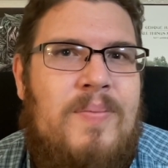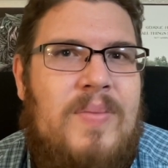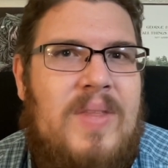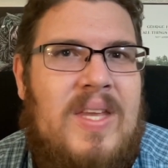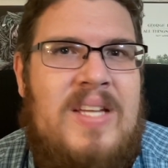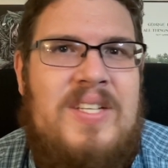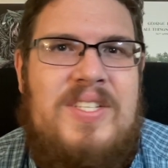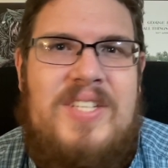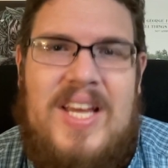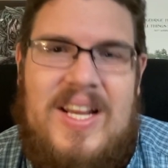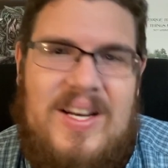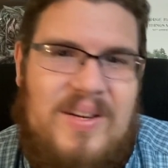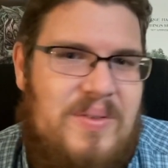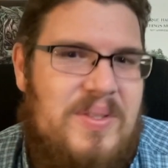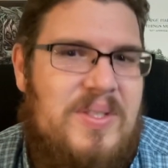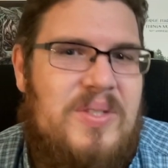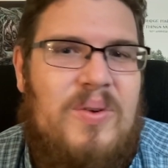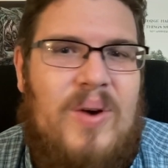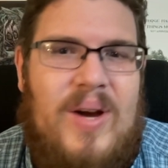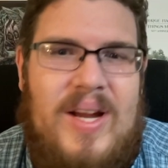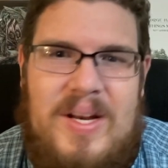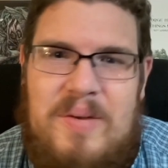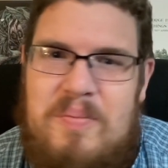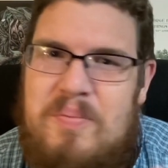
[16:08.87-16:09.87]
And Jana was
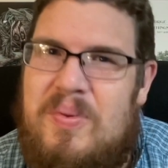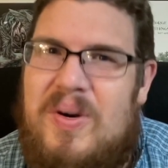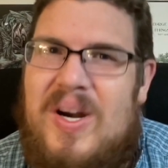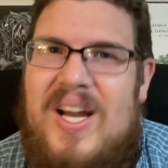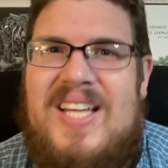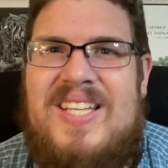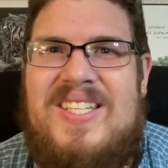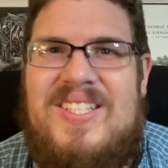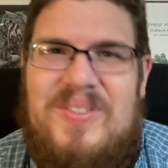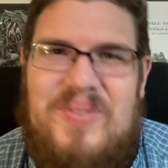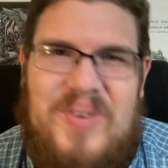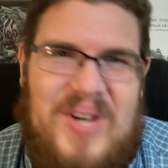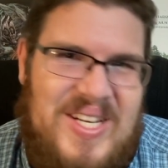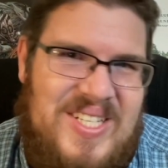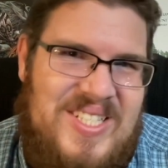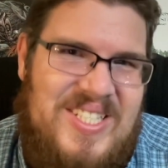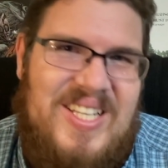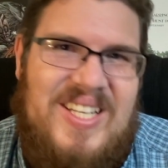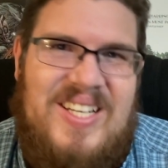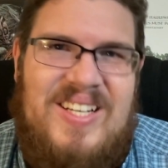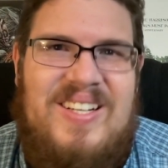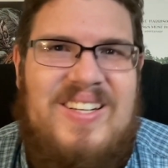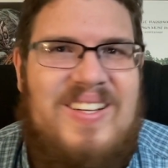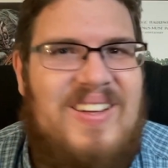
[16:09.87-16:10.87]
quite impressed
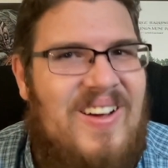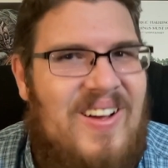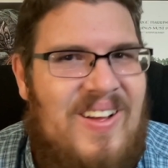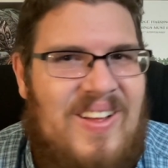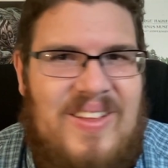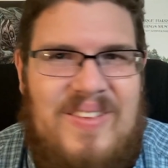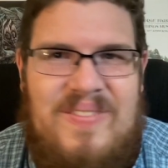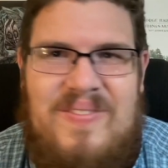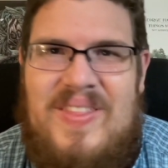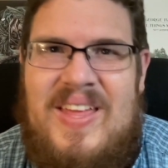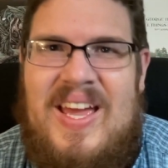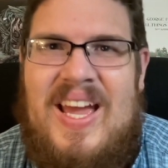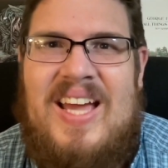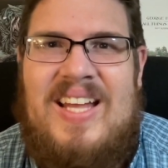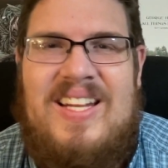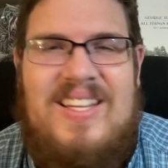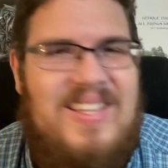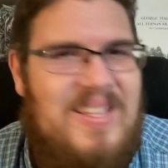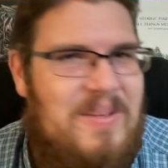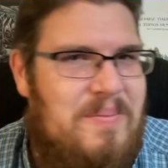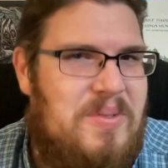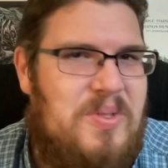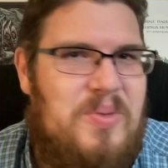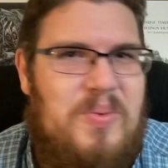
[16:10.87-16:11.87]
watching all of that,
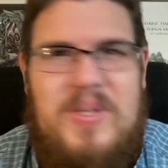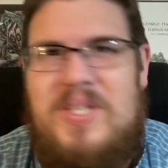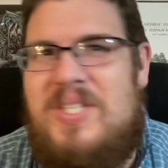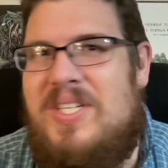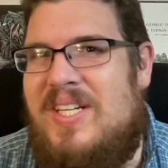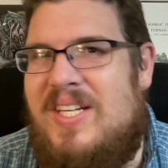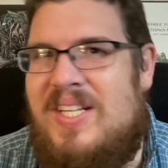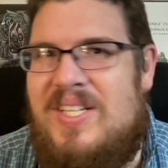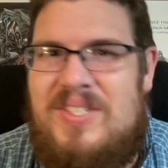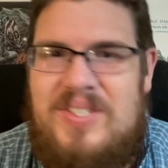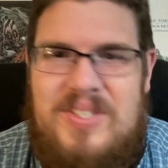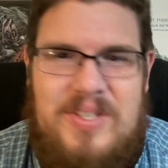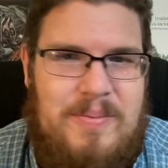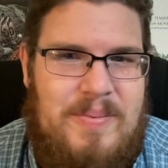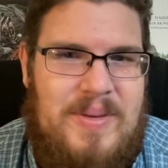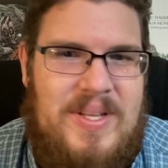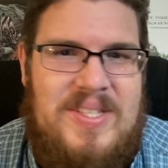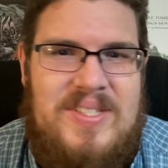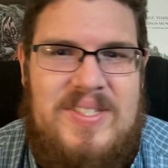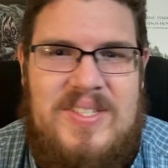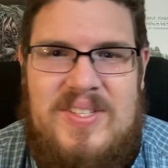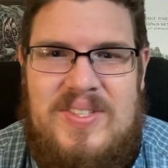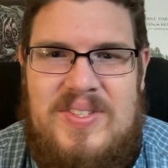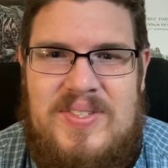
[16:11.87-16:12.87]
them switching
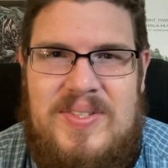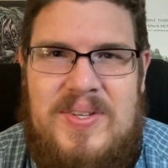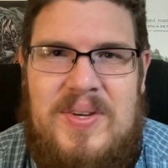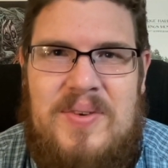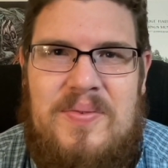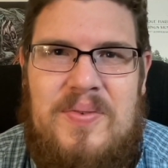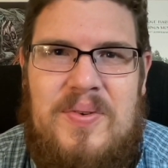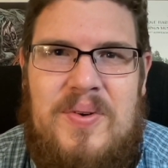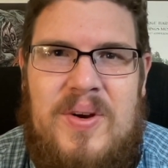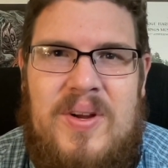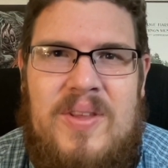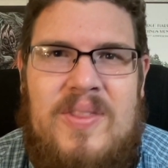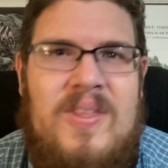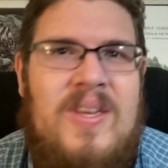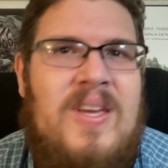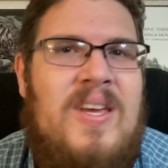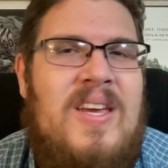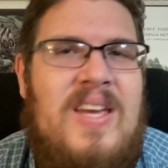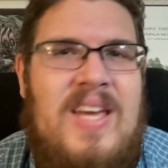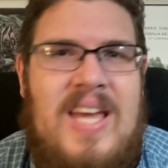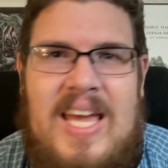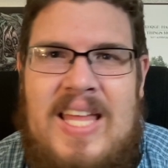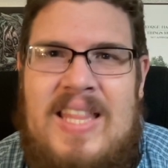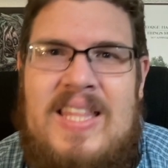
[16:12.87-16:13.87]
instruments and so forth,
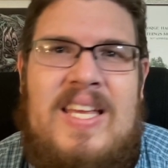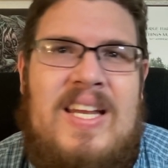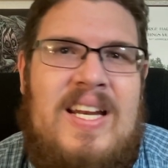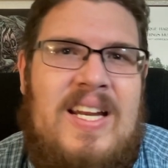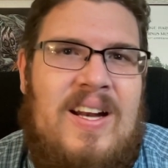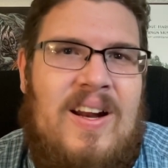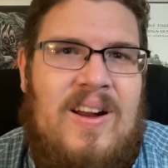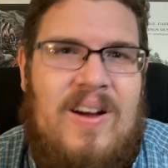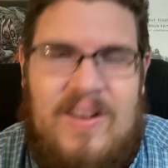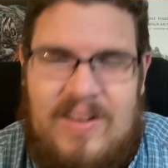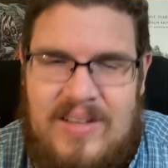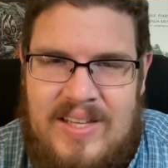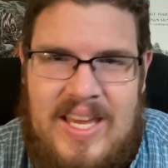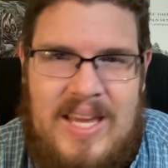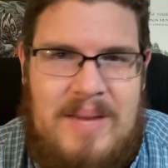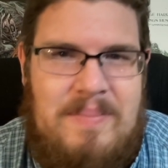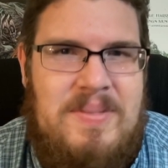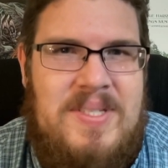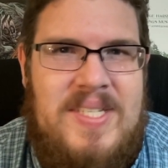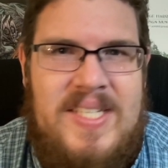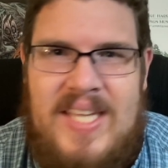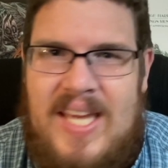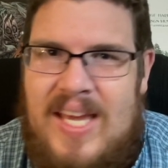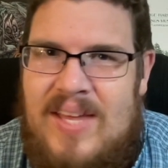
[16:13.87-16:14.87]
and then it all came
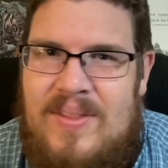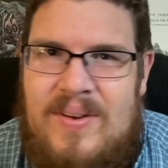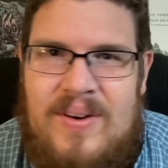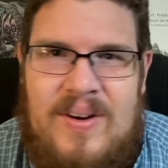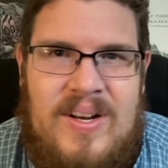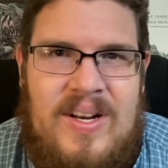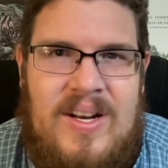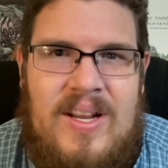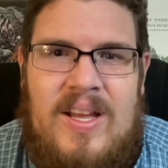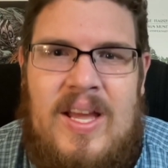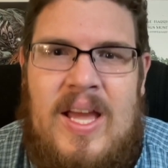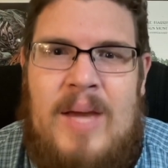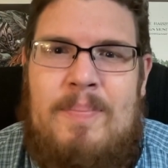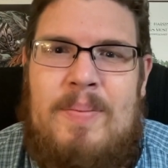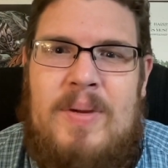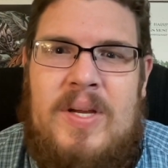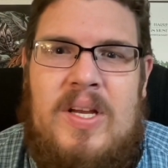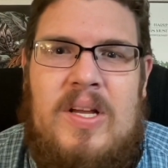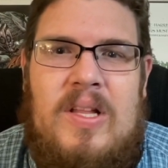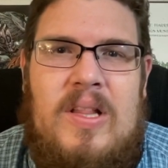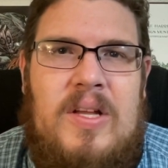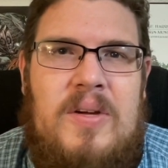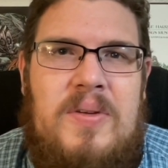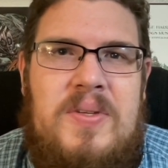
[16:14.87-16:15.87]
together in an epic
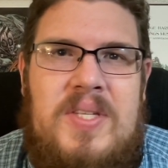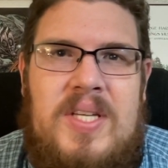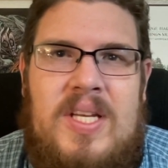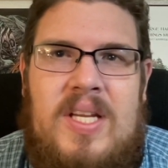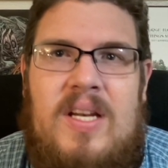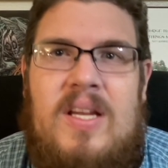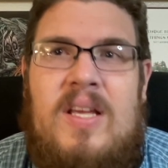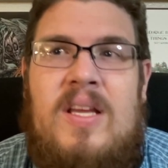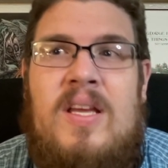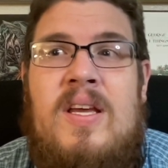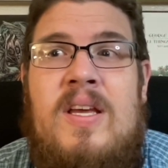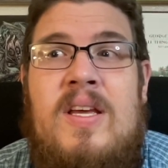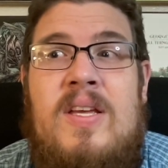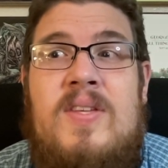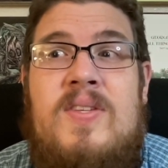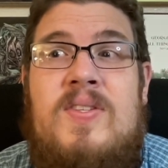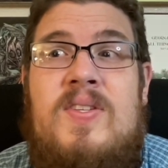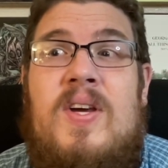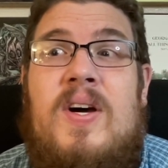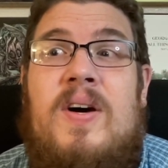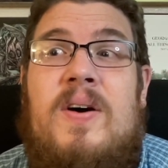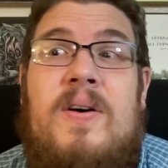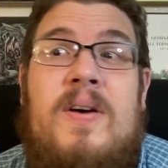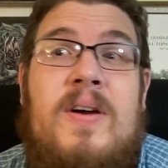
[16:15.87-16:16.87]
closing.
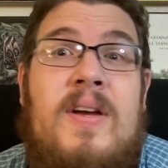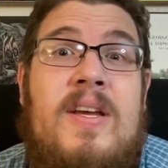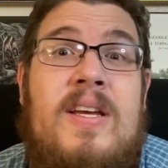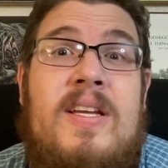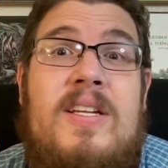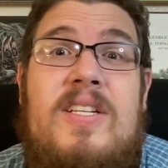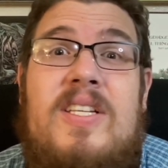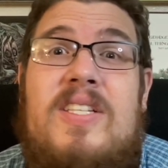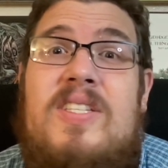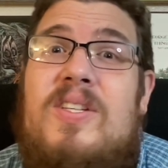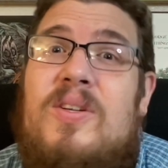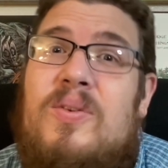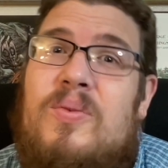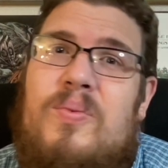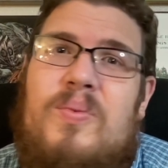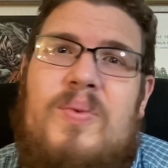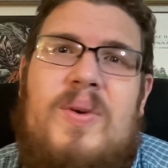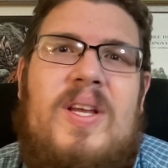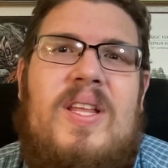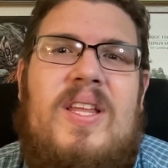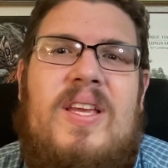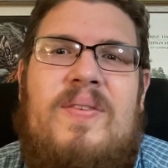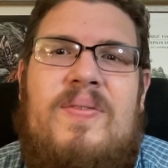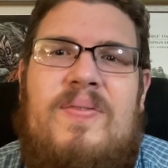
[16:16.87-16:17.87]
So just a
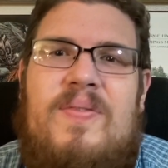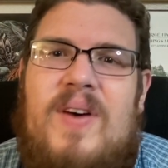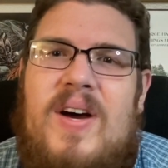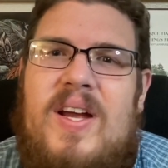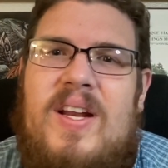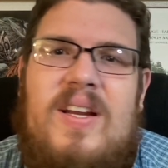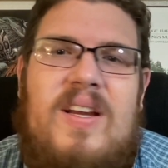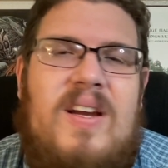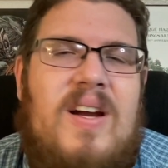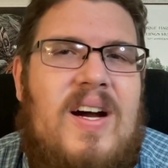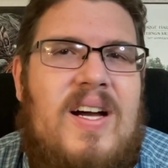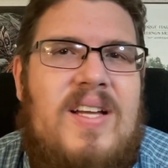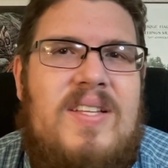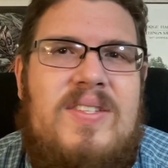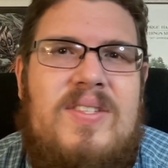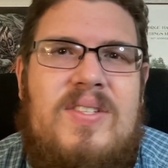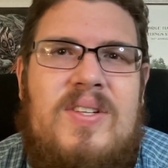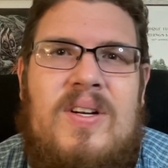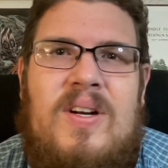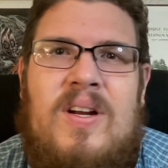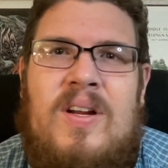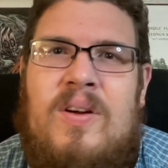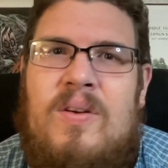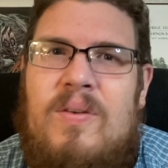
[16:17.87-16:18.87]
really fun
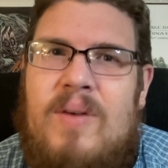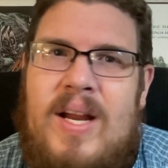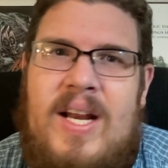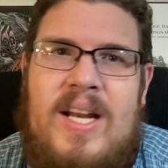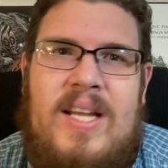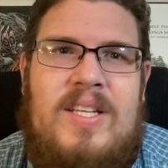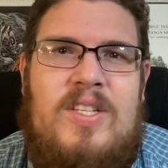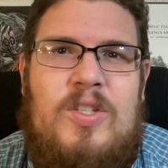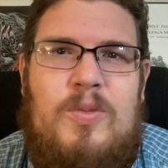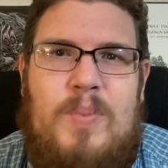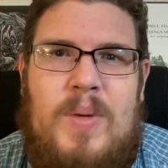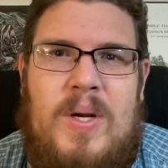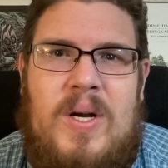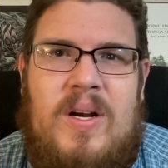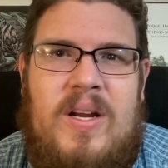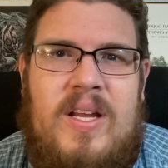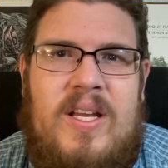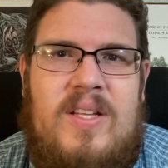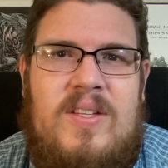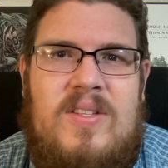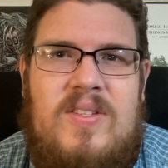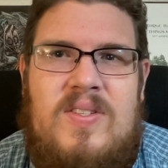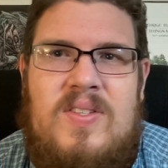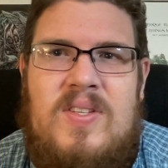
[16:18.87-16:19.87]
concert, a great
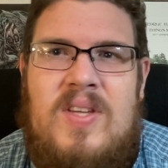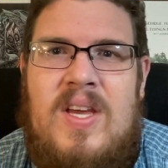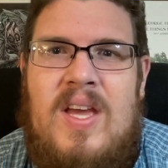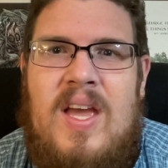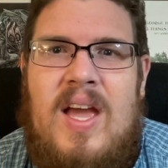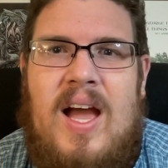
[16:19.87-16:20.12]
experience.